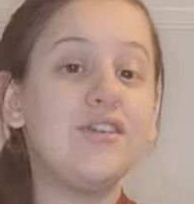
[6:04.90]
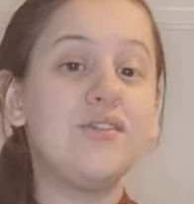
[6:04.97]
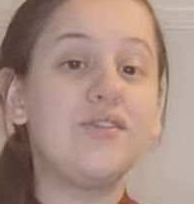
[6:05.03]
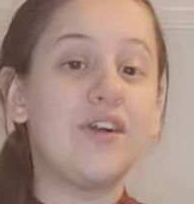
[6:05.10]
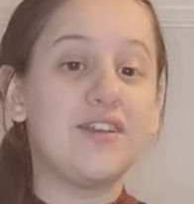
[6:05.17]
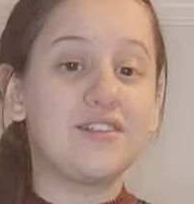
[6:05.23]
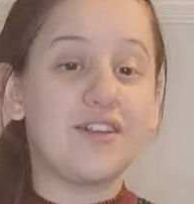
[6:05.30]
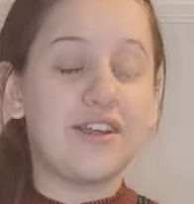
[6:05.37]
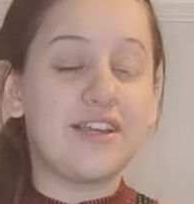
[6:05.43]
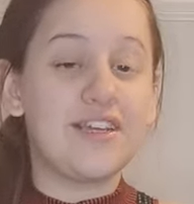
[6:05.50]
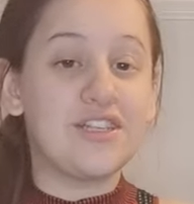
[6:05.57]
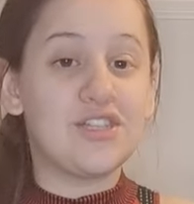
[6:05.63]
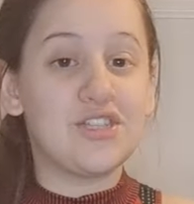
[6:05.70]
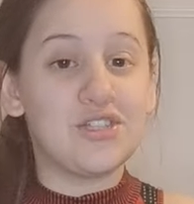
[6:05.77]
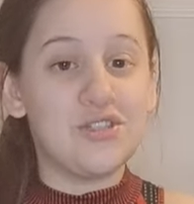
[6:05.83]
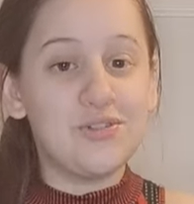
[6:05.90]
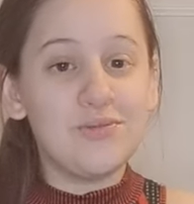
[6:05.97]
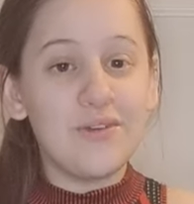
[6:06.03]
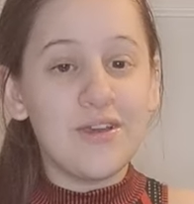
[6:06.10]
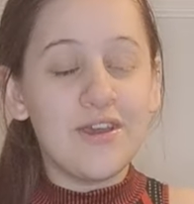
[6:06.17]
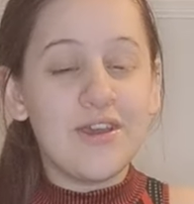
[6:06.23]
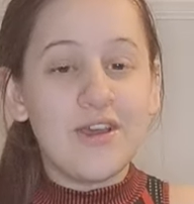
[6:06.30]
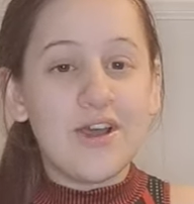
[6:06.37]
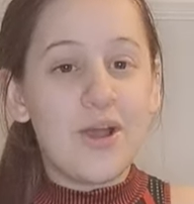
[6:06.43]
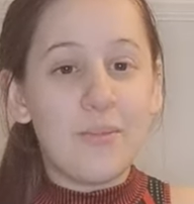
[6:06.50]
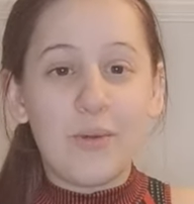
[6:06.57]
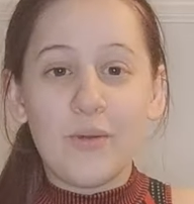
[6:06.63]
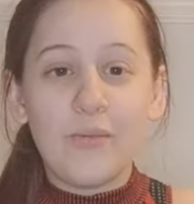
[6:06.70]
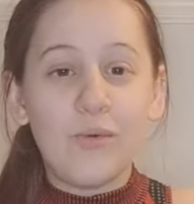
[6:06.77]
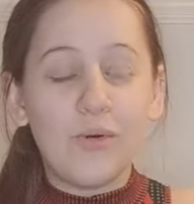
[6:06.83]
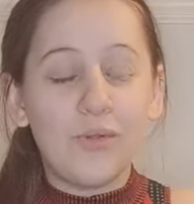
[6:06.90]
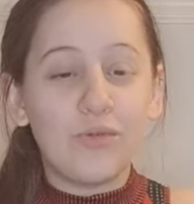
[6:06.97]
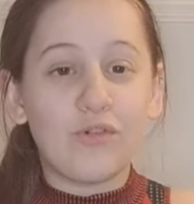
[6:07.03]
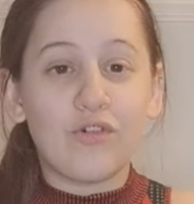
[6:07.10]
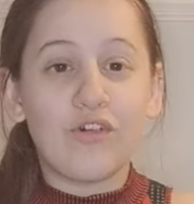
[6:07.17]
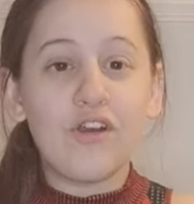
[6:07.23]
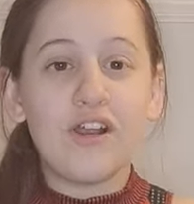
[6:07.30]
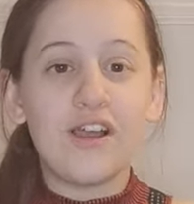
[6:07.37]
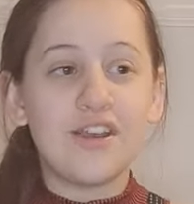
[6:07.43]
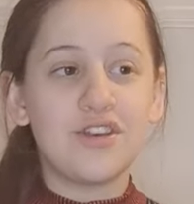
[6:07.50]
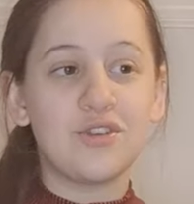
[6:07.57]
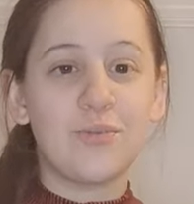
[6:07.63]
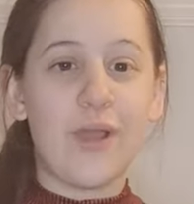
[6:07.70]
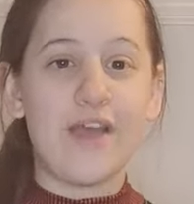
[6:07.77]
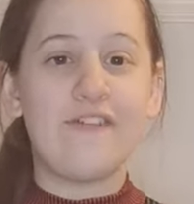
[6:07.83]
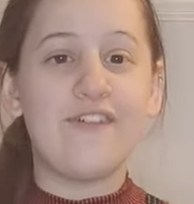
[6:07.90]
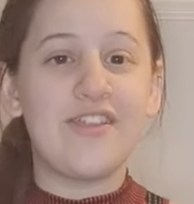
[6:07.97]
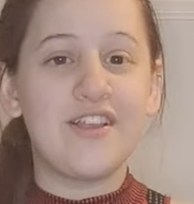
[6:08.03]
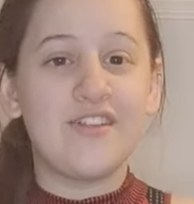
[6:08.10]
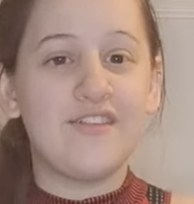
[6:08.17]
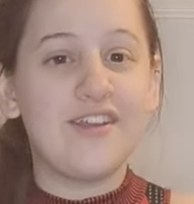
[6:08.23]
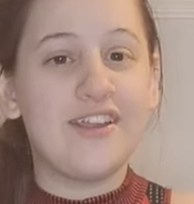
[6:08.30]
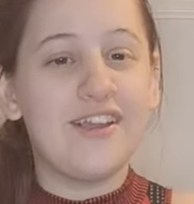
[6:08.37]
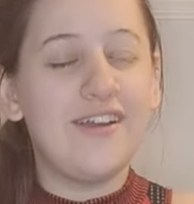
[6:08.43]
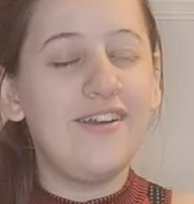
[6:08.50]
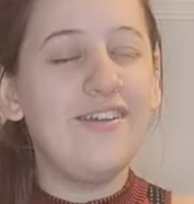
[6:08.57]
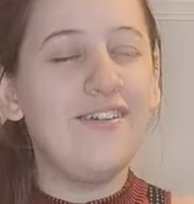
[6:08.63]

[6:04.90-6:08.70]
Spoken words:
you guys like it too. I wore the wrong underwear for this video.